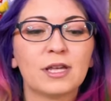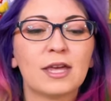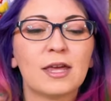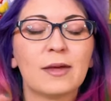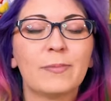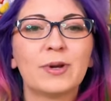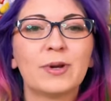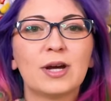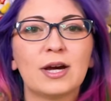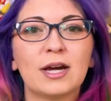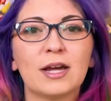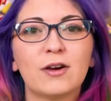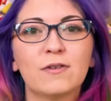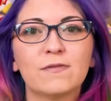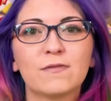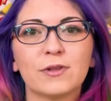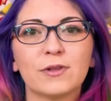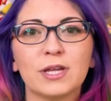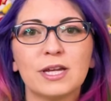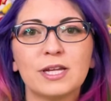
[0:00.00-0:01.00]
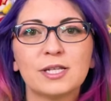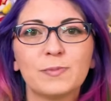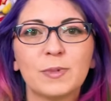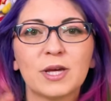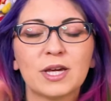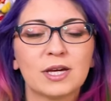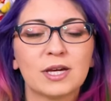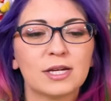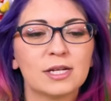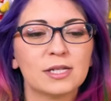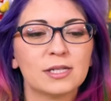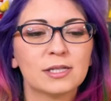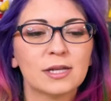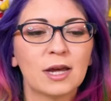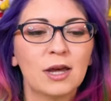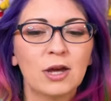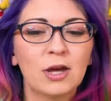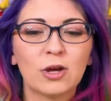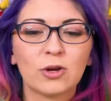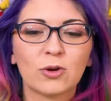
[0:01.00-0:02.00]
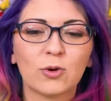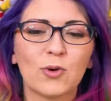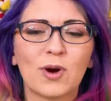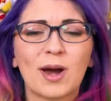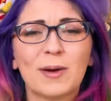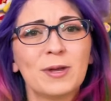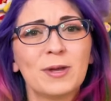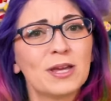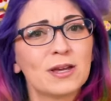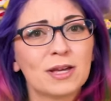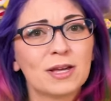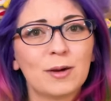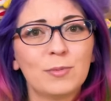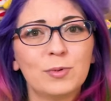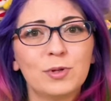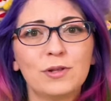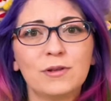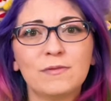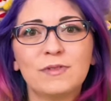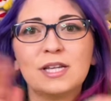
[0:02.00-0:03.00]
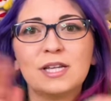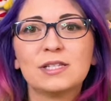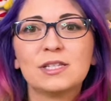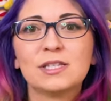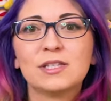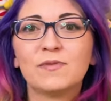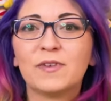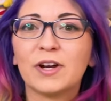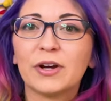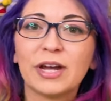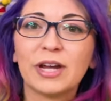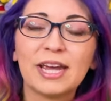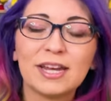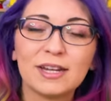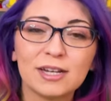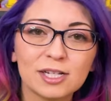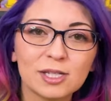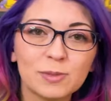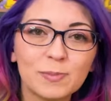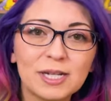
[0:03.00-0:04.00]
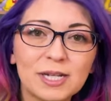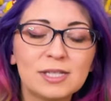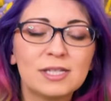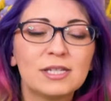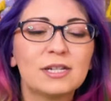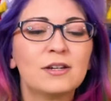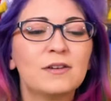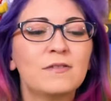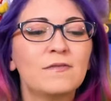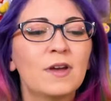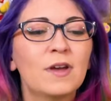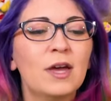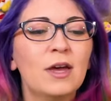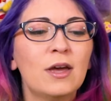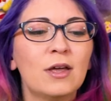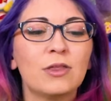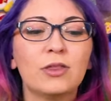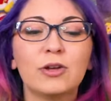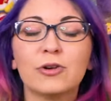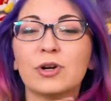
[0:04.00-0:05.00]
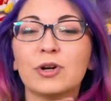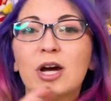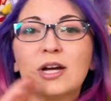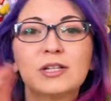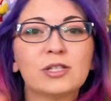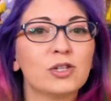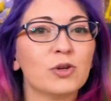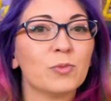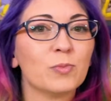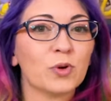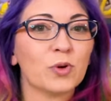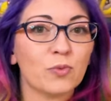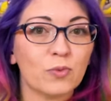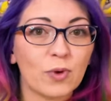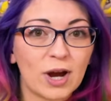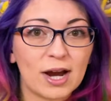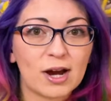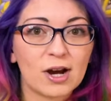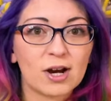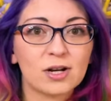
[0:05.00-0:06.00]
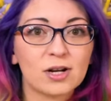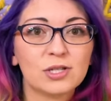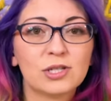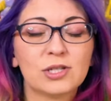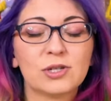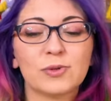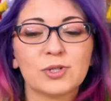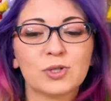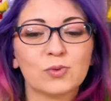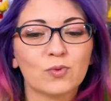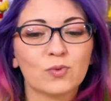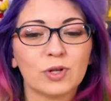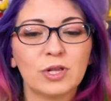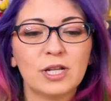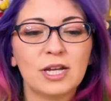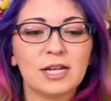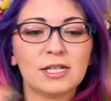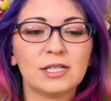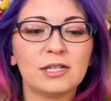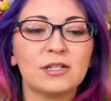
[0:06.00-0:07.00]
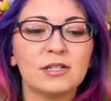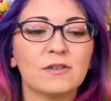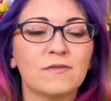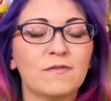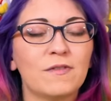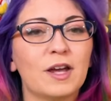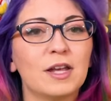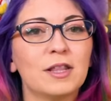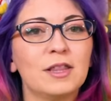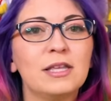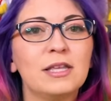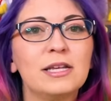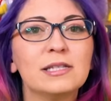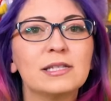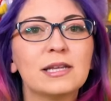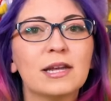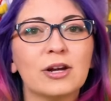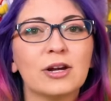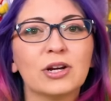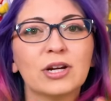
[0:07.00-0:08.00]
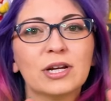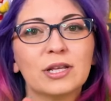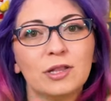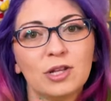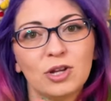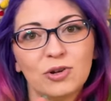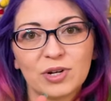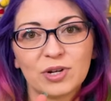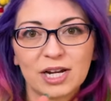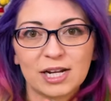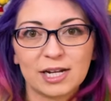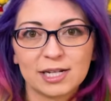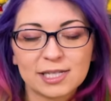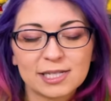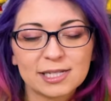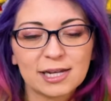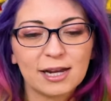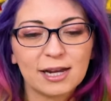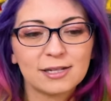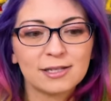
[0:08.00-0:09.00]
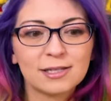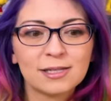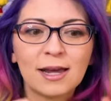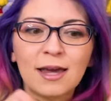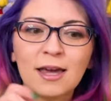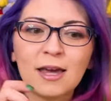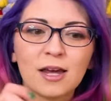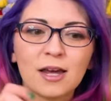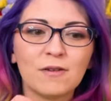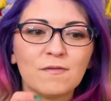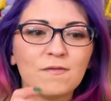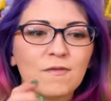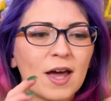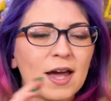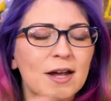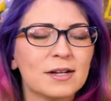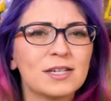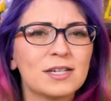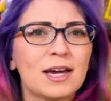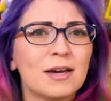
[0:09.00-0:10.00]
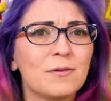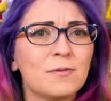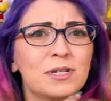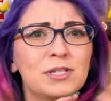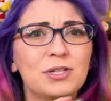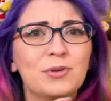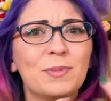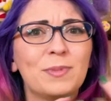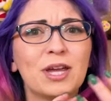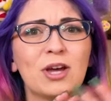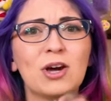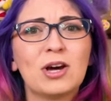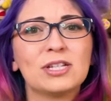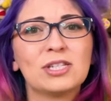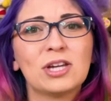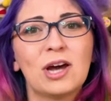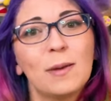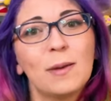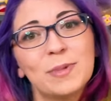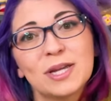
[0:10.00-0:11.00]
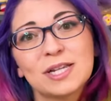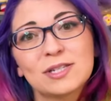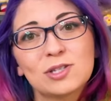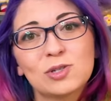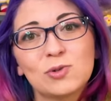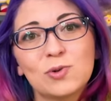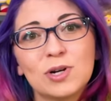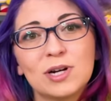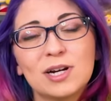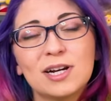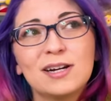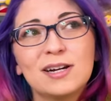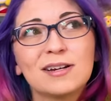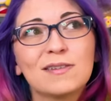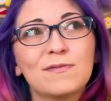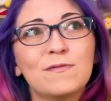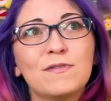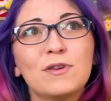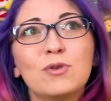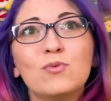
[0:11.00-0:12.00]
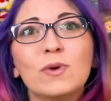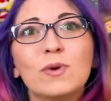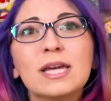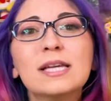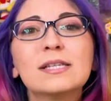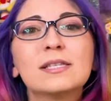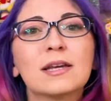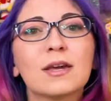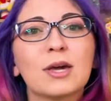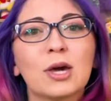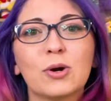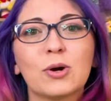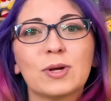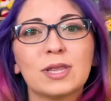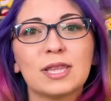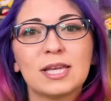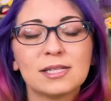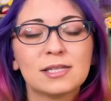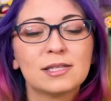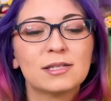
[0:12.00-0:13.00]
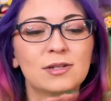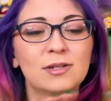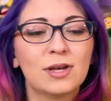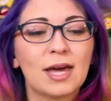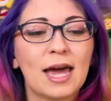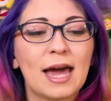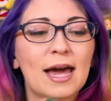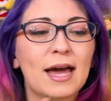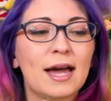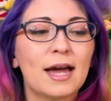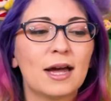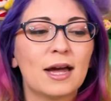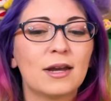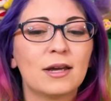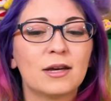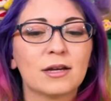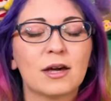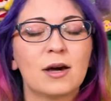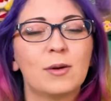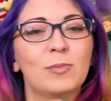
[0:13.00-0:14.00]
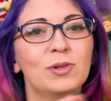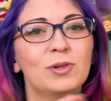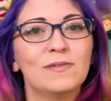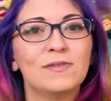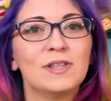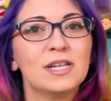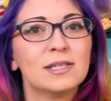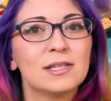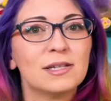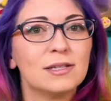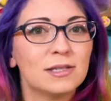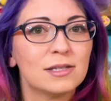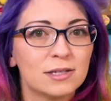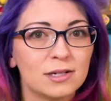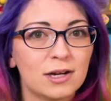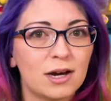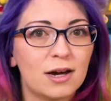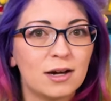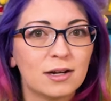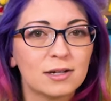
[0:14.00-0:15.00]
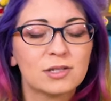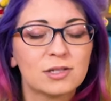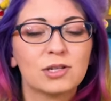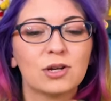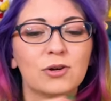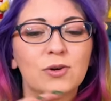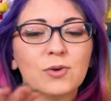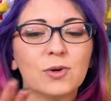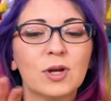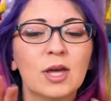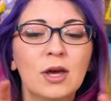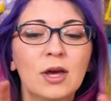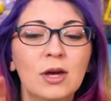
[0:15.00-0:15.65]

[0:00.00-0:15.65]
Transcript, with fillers: keep an eye out for these because grabbing a couple of these is very inexpensive. They're not super rare, so it's really easy to find these here in the United States. In fact, I went to my Hot Topic store a few weeks ago and they still had a couple of these in stock. So